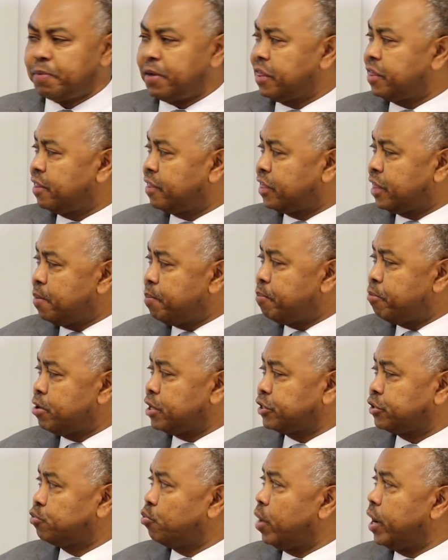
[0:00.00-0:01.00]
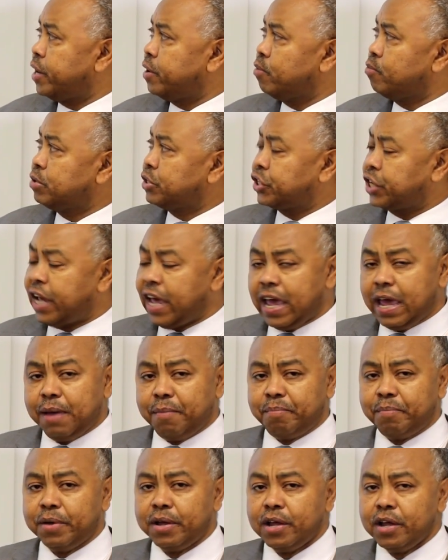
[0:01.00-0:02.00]
but the simplest one, which
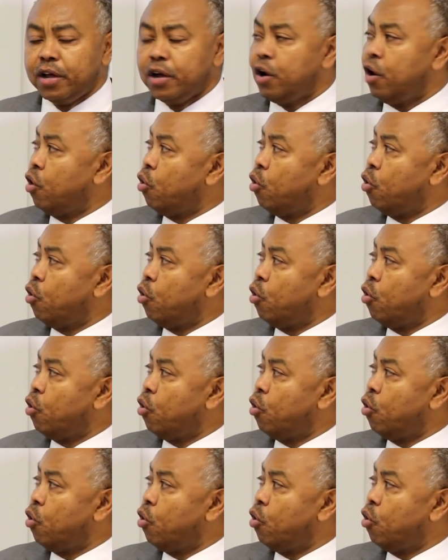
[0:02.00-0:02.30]
came